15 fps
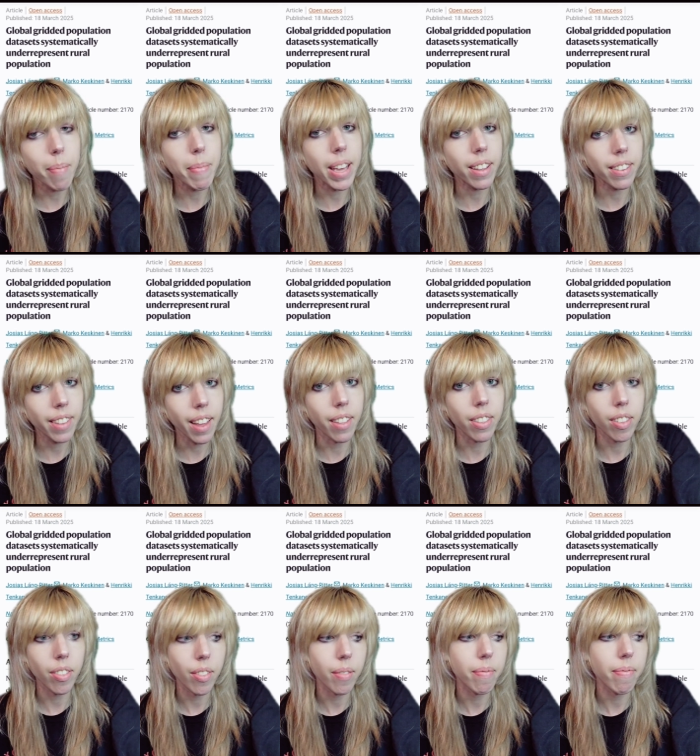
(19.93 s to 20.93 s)
That makes
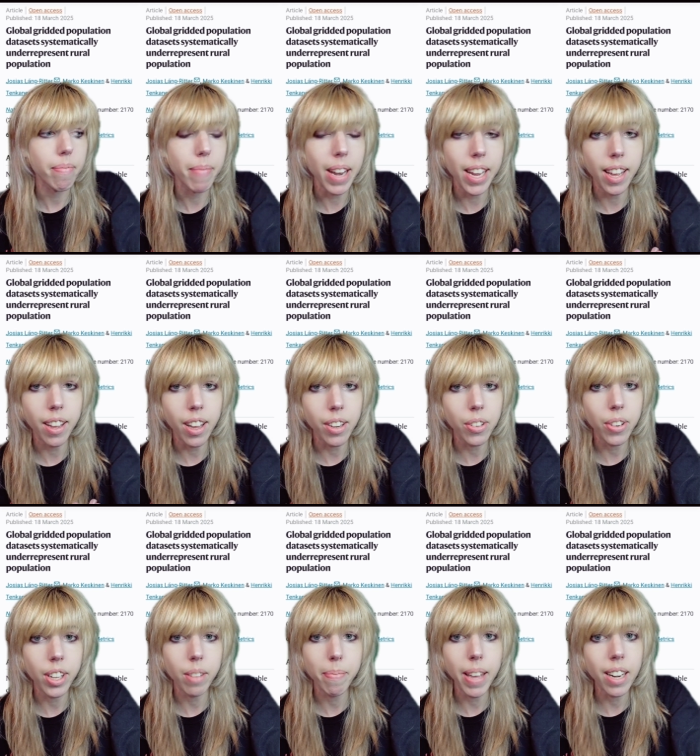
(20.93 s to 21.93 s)
sense. Many
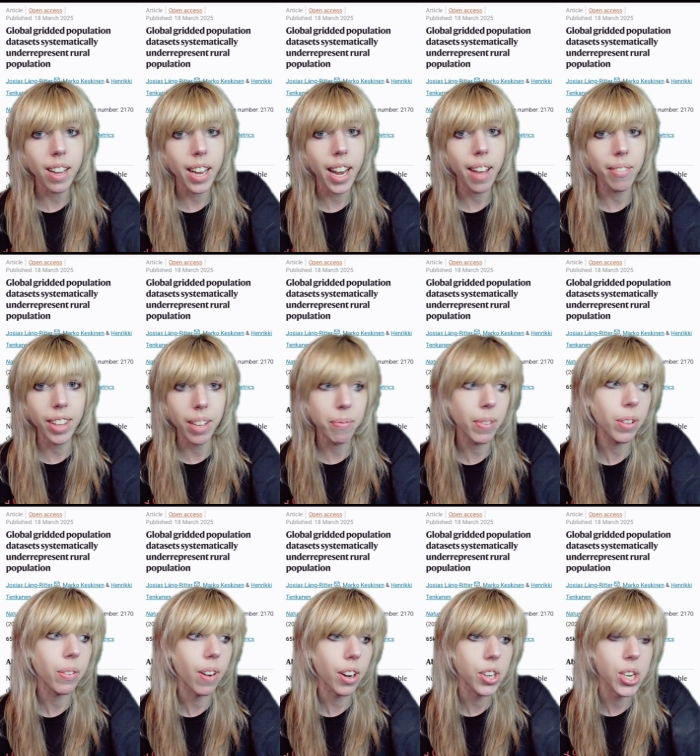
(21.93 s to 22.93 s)
countries may not have the
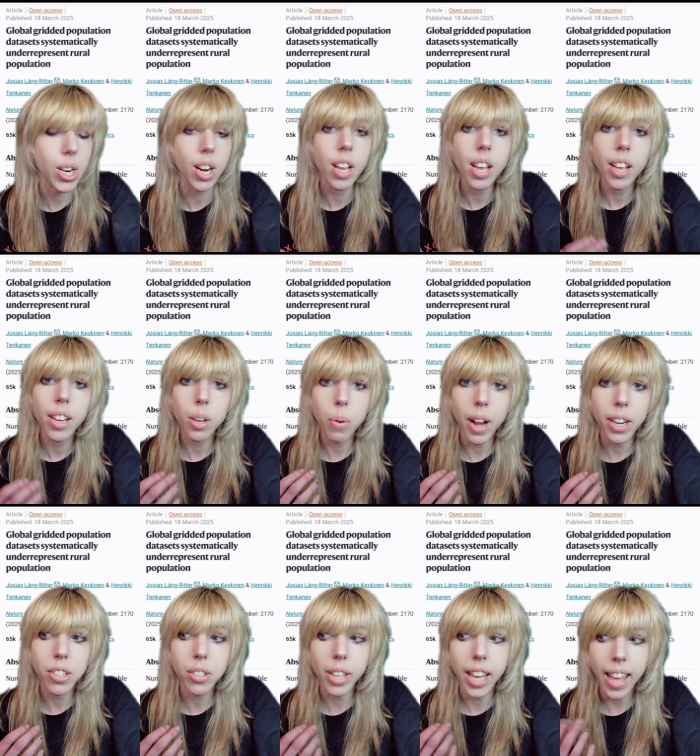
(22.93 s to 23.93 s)
infrastructure to
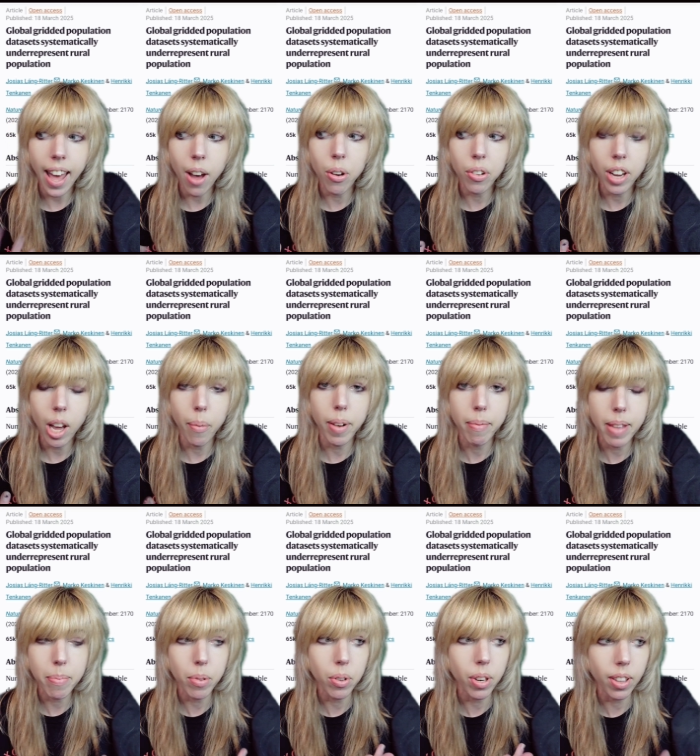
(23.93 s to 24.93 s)
actually count how many
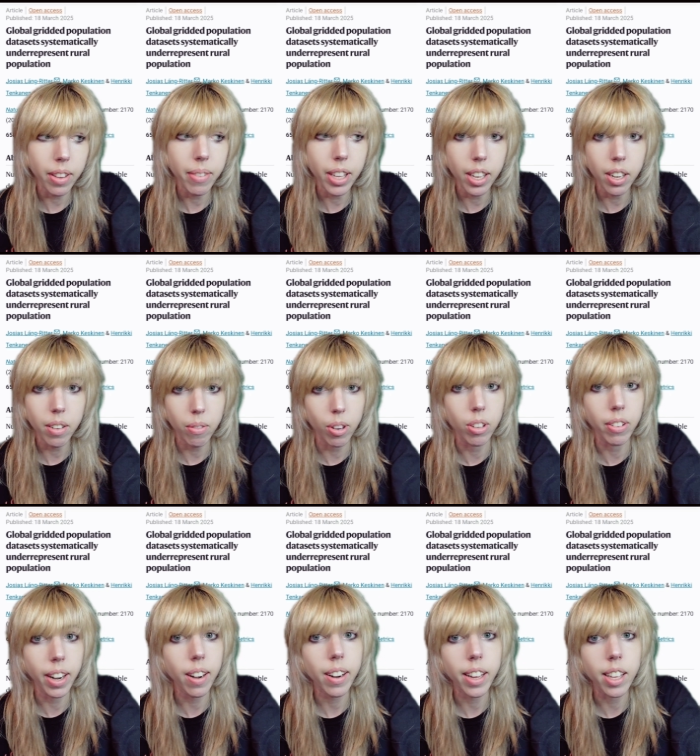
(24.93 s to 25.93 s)
people are living in
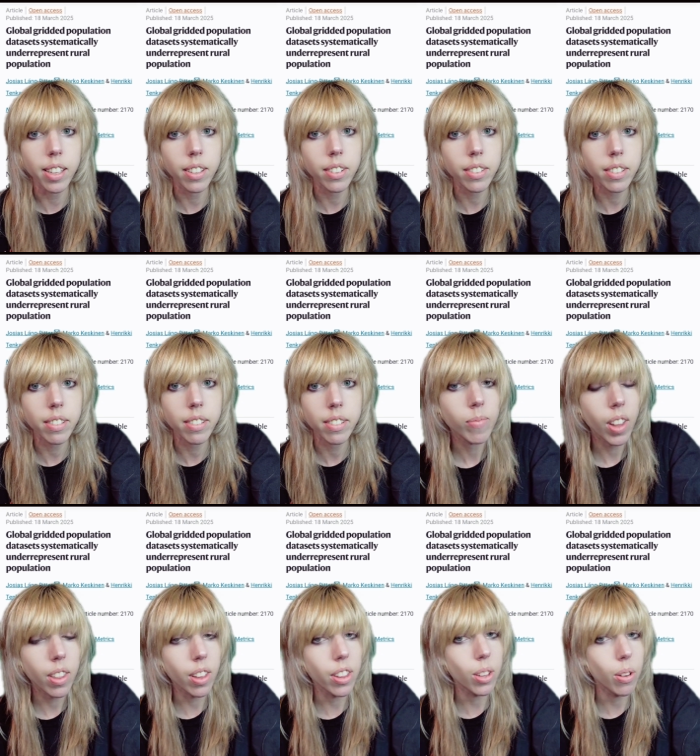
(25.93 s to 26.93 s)
rural areas.
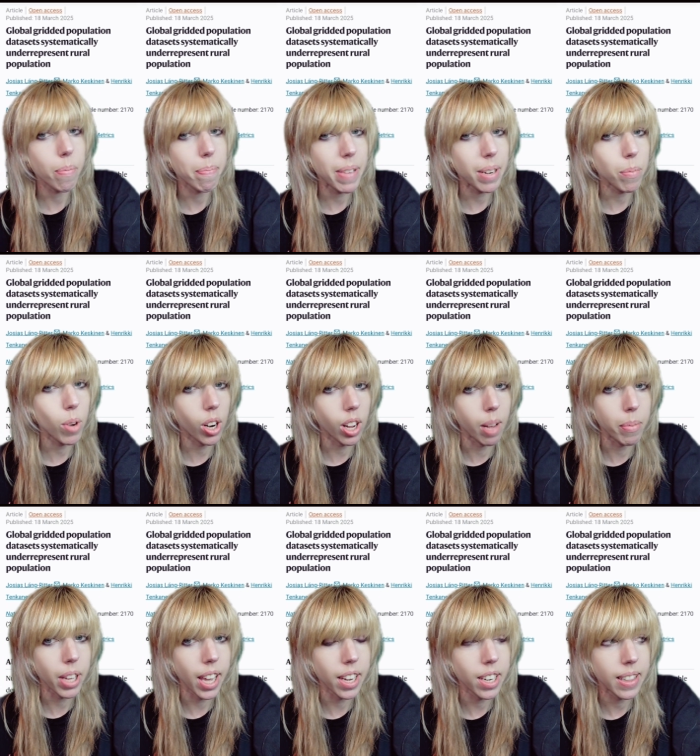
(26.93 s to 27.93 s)
It's also a bit more
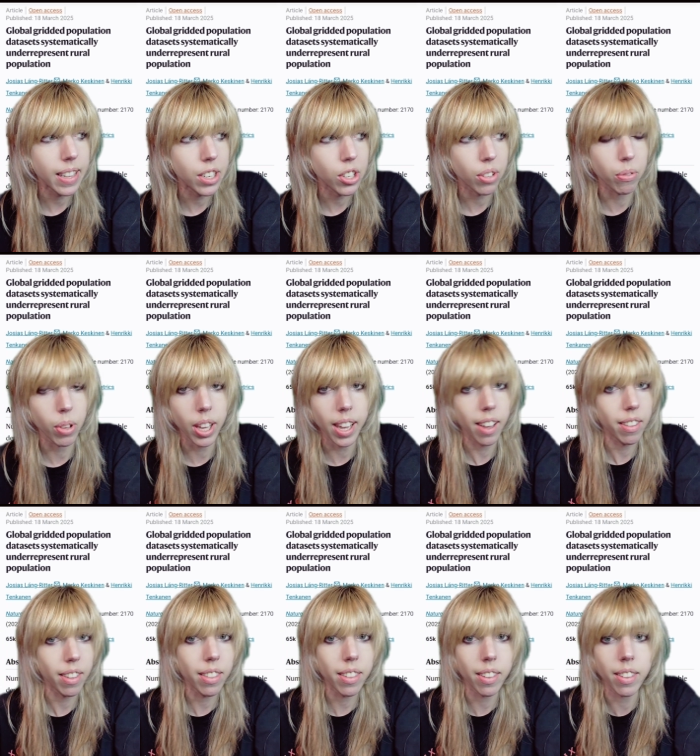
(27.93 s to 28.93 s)
complicated than just looking at
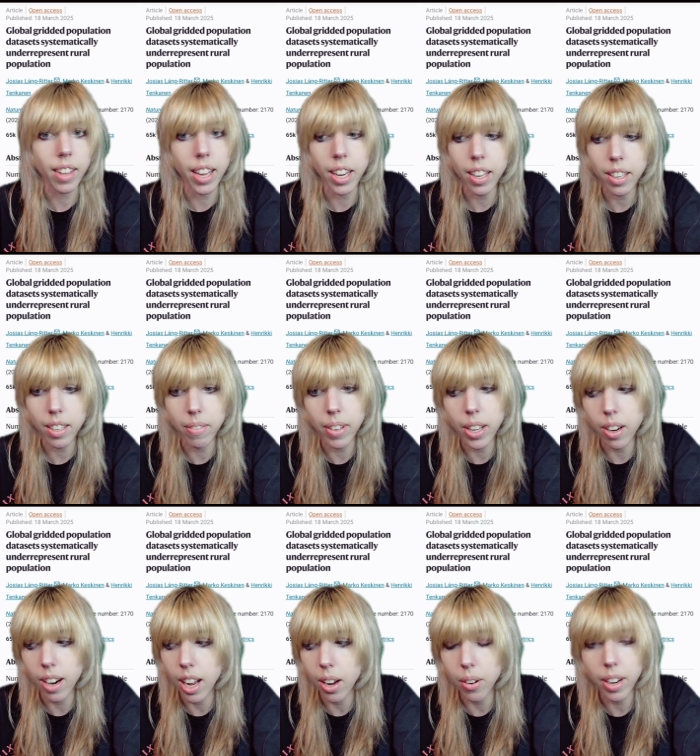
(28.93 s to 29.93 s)
census data to
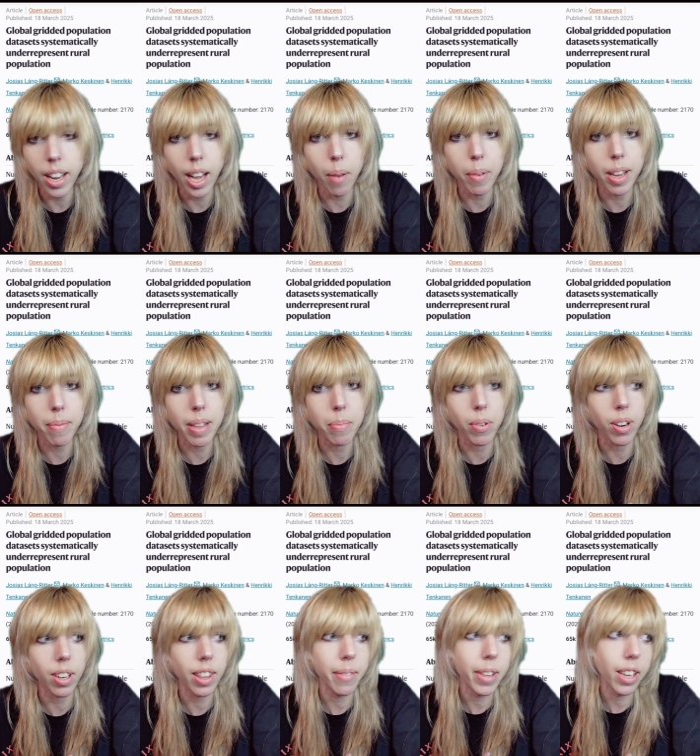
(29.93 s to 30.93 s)
figure out how many people
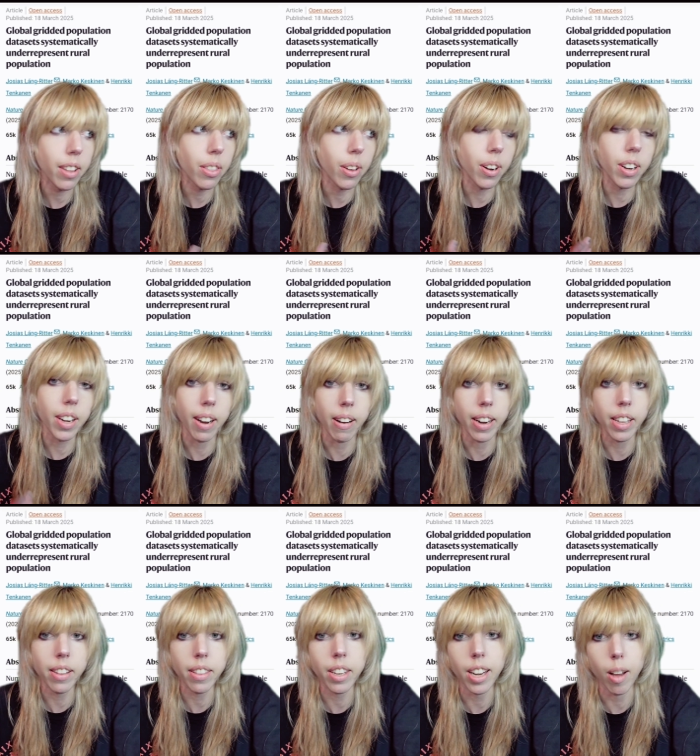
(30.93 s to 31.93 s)
are living in certain
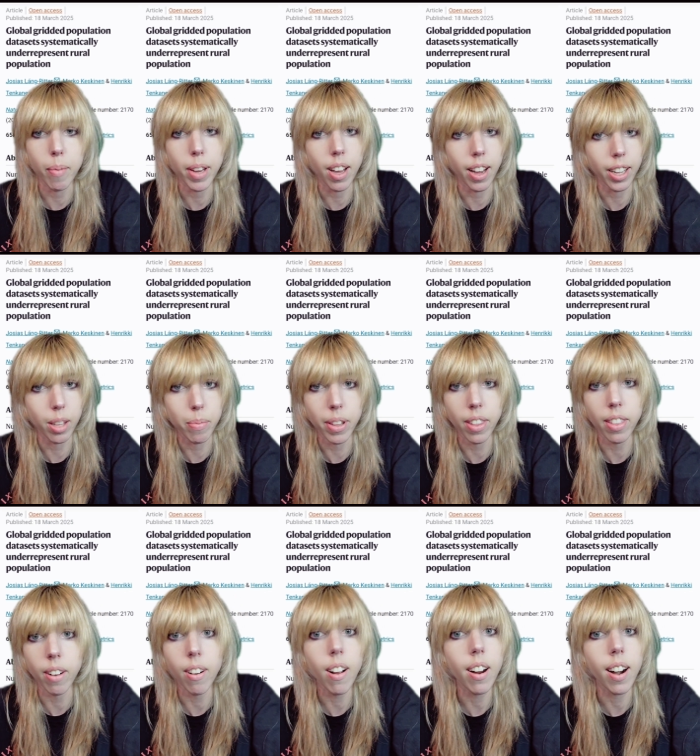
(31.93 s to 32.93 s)
areas and how many occupants
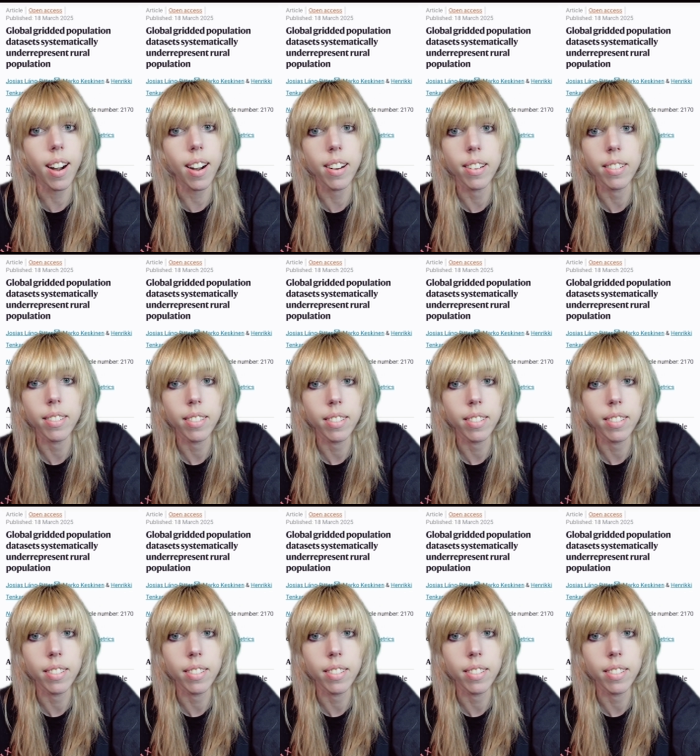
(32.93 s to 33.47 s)
there are.